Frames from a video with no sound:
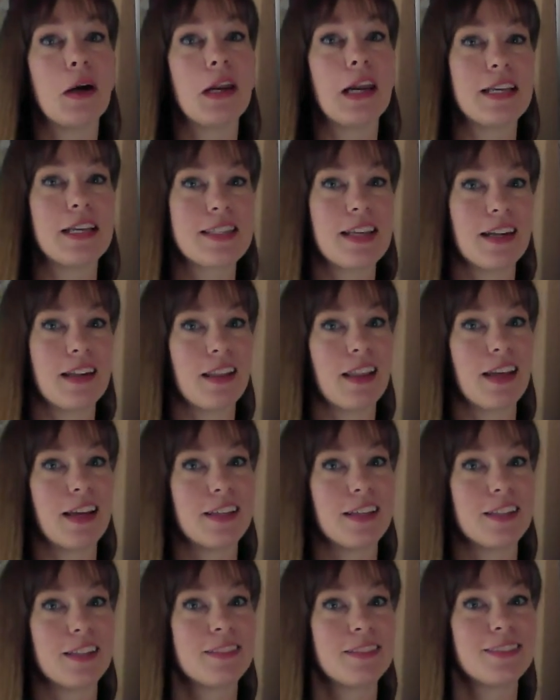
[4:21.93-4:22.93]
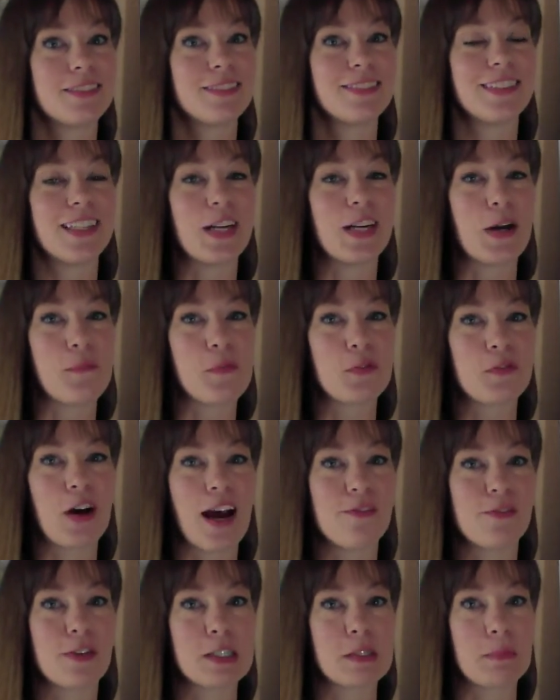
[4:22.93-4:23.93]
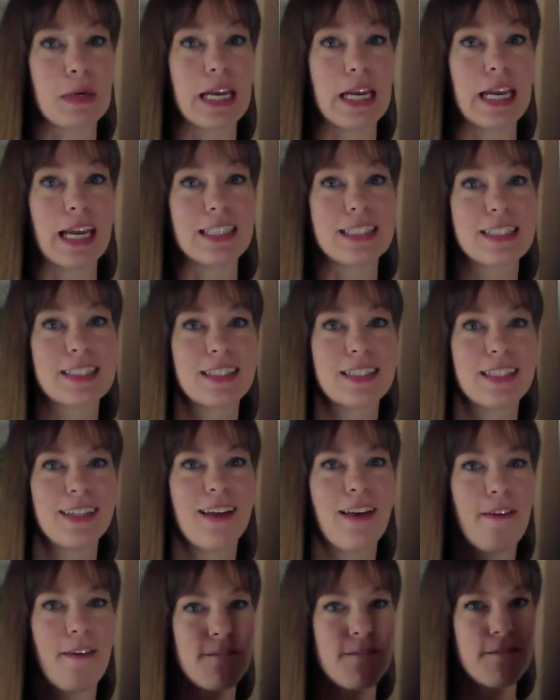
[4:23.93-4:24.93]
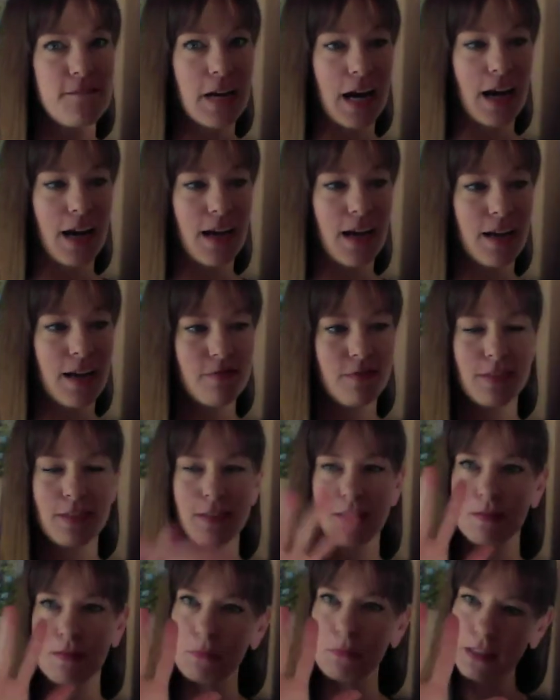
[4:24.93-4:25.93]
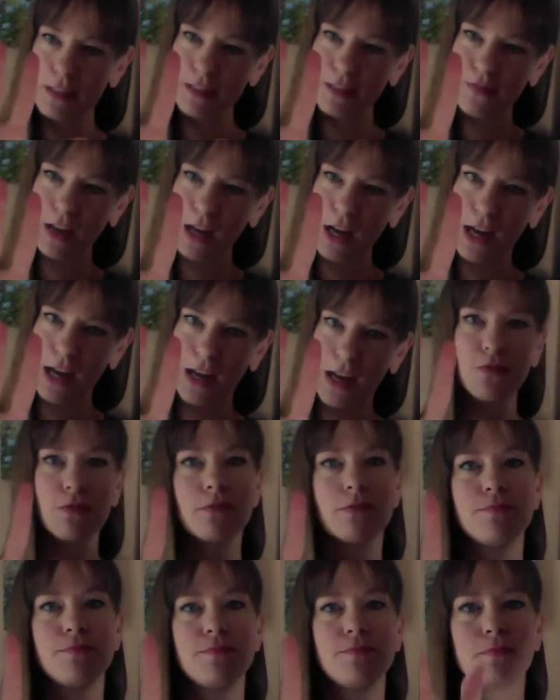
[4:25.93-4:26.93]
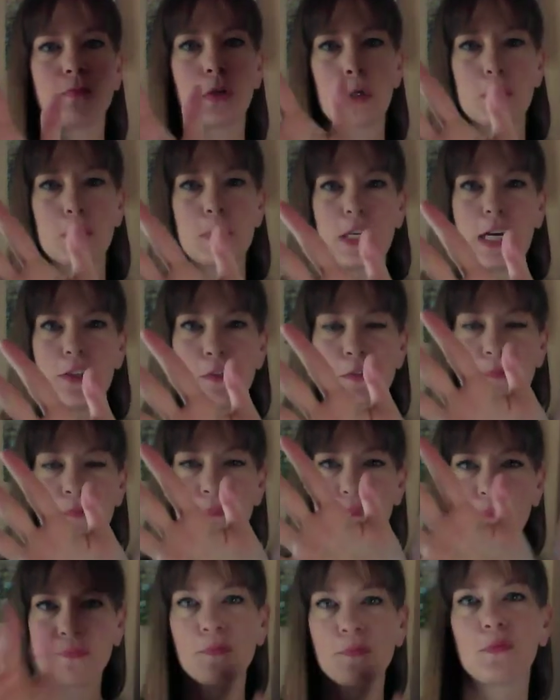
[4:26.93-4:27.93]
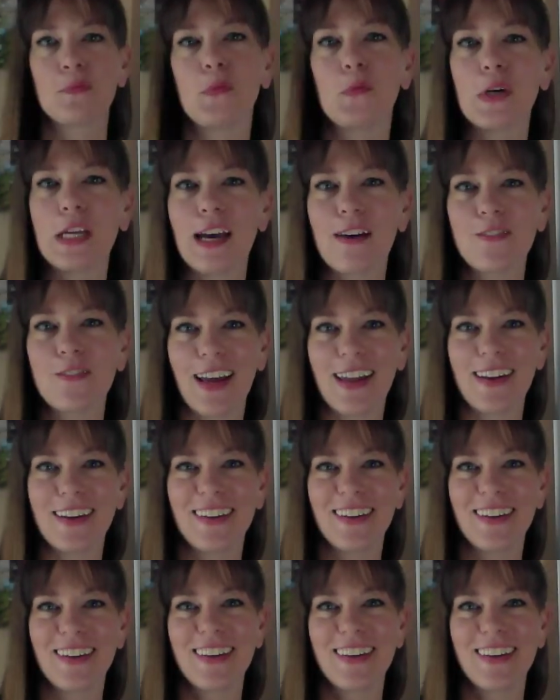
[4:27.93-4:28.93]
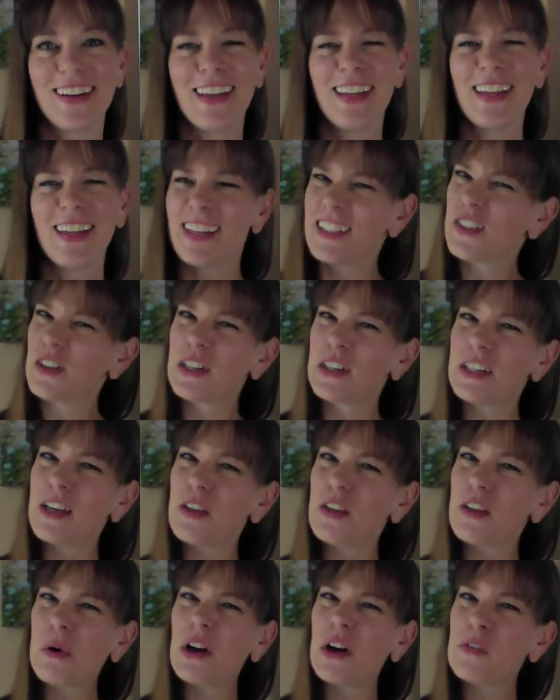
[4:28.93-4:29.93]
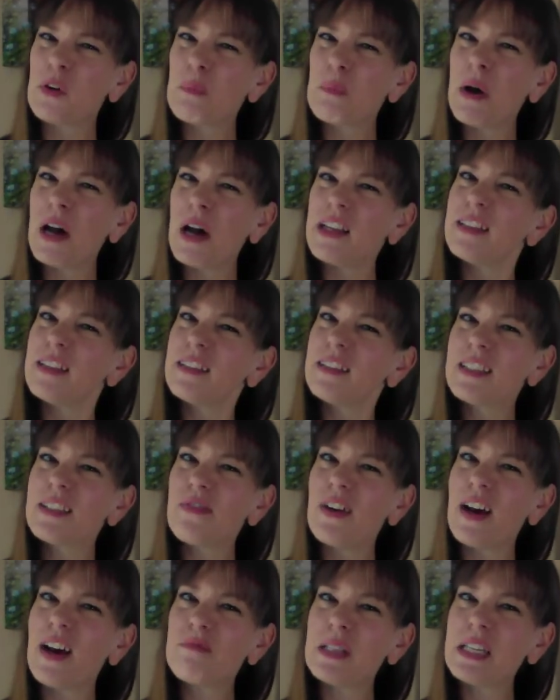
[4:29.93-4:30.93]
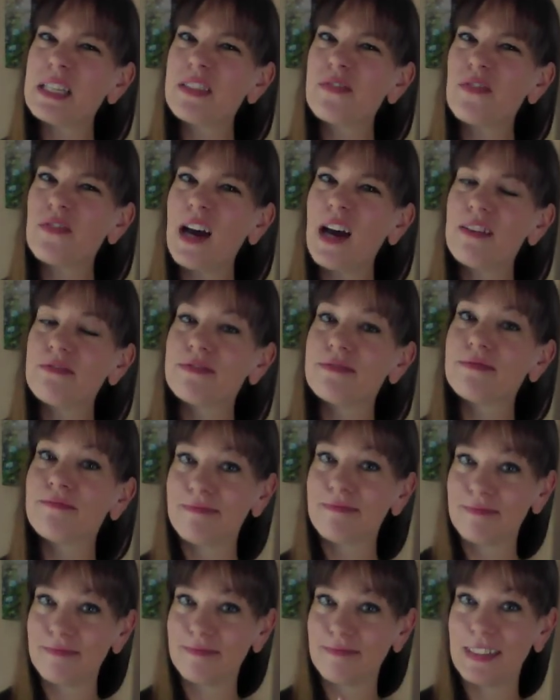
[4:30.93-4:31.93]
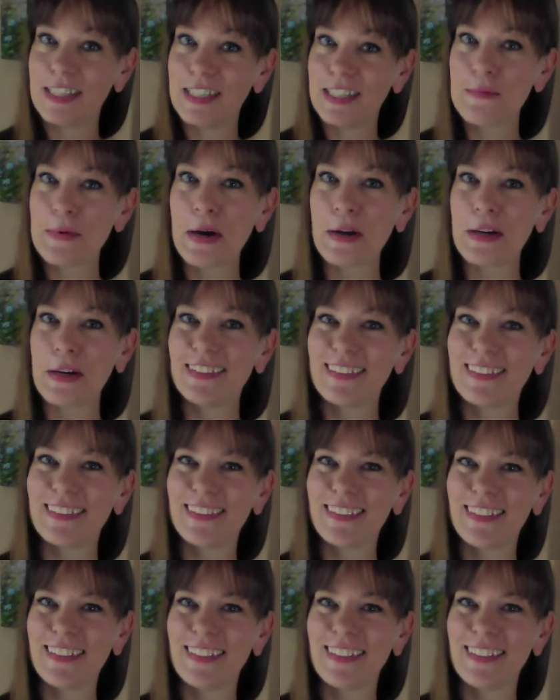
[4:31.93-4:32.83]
when I said I like the number 5 because of my hands. 5 plus 5, put them together, we have 10. Is there any other part of your body that does 5 plus 5? Think about it.